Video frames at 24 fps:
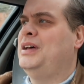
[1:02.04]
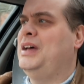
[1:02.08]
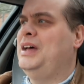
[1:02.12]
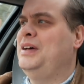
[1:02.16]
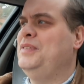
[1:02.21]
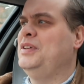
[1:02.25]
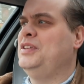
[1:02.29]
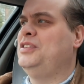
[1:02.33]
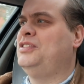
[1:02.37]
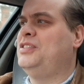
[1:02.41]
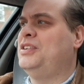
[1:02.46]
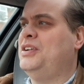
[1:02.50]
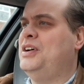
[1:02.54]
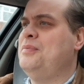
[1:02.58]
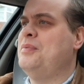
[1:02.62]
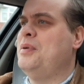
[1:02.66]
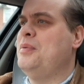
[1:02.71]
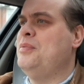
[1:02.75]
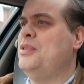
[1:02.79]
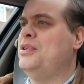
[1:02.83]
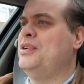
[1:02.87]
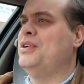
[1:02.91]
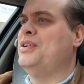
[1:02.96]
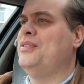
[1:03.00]
At this time,
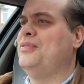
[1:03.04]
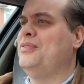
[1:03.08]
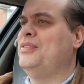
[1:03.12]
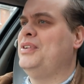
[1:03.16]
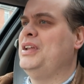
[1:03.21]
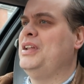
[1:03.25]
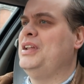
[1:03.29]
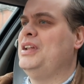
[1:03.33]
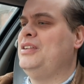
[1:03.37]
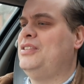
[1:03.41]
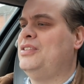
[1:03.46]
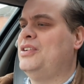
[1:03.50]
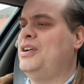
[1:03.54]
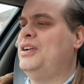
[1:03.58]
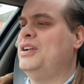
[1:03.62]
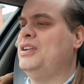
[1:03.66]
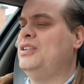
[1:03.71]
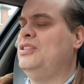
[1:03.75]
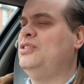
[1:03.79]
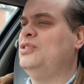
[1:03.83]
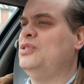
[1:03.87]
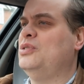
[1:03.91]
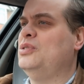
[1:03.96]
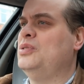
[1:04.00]
I'm not
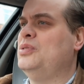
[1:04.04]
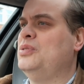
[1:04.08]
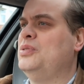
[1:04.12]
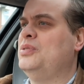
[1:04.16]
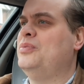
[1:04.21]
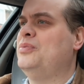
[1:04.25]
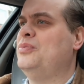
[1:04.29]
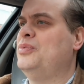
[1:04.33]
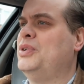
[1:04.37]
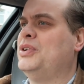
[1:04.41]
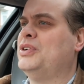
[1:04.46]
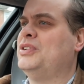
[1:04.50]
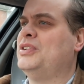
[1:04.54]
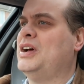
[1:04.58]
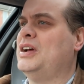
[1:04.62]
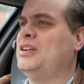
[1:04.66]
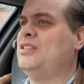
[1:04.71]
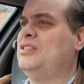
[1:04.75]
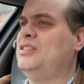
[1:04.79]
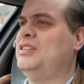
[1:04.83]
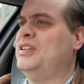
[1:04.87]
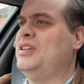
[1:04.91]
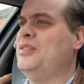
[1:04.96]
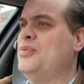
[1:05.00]
entirely sure what
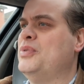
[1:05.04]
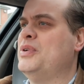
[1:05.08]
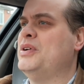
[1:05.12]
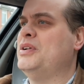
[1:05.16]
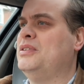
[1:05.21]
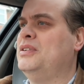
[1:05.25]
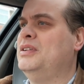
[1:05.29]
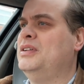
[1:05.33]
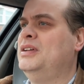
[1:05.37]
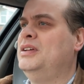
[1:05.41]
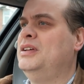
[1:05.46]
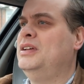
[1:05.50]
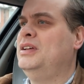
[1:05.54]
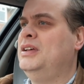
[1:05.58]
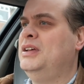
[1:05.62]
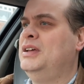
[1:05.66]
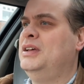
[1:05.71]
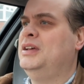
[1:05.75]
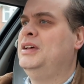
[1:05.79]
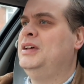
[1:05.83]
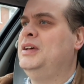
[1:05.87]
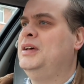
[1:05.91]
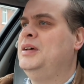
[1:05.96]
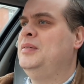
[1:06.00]
actually will
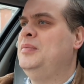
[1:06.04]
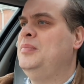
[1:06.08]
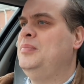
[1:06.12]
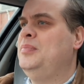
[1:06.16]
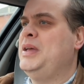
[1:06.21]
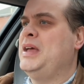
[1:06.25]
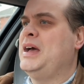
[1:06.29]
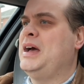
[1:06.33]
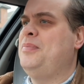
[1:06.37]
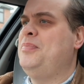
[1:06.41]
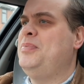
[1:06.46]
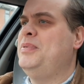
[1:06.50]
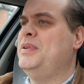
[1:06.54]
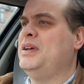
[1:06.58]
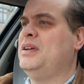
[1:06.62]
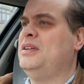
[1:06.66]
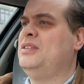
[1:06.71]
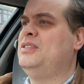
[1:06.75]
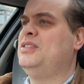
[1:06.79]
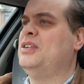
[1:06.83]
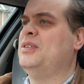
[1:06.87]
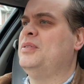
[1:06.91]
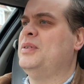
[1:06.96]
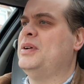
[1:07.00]
be
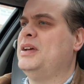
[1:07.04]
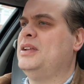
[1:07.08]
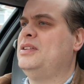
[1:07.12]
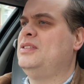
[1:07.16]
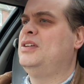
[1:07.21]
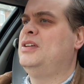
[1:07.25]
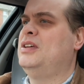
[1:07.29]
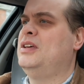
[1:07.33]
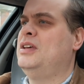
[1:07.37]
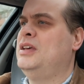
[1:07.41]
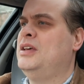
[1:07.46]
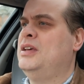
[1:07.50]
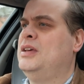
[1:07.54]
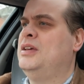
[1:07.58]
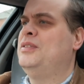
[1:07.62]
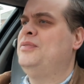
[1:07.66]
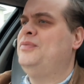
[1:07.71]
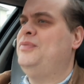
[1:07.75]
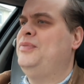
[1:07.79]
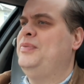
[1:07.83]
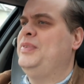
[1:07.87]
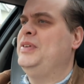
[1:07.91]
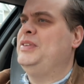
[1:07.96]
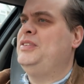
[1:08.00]
happening to it.
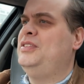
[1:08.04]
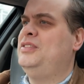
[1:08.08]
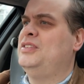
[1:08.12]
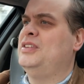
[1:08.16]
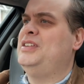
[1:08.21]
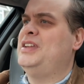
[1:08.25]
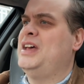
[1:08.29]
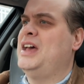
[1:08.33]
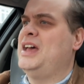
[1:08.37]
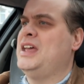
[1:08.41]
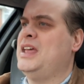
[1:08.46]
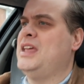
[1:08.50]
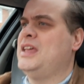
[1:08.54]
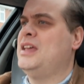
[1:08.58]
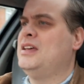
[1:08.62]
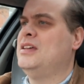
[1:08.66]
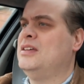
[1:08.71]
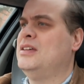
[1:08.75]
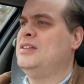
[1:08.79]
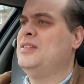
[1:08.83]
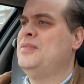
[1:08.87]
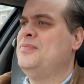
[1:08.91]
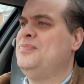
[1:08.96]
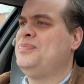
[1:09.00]
This is a day
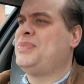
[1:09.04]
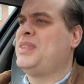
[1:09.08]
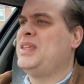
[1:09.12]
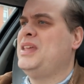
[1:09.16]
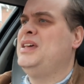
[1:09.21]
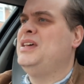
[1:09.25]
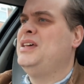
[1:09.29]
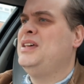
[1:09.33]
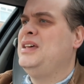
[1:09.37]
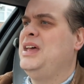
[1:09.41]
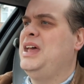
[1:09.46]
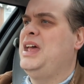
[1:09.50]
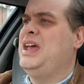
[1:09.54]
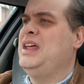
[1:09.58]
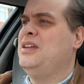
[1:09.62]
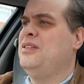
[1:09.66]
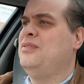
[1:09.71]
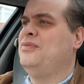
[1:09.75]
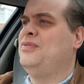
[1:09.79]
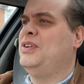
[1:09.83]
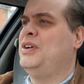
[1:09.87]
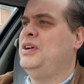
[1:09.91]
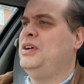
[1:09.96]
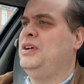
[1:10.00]
in
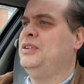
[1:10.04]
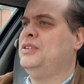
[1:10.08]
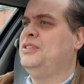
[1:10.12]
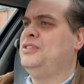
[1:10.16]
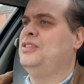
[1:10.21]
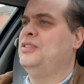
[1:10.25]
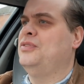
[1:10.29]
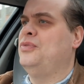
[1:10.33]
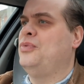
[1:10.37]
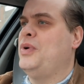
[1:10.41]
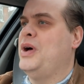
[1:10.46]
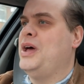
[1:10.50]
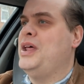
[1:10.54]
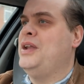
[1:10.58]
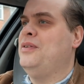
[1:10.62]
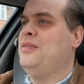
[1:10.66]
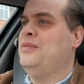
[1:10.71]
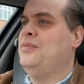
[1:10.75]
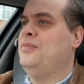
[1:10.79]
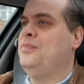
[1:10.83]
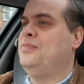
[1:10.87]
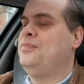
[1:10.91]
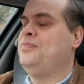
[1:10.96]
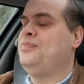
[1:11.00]
advance of
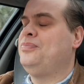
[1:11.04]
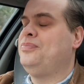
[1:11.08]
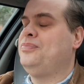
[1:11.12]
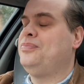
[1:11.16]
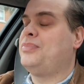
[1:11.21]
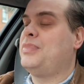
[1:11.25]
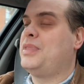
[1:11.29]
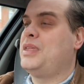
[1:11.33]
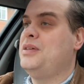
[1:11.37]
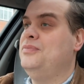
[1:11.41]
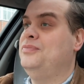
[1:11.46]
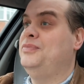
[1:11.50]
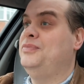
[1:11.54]
when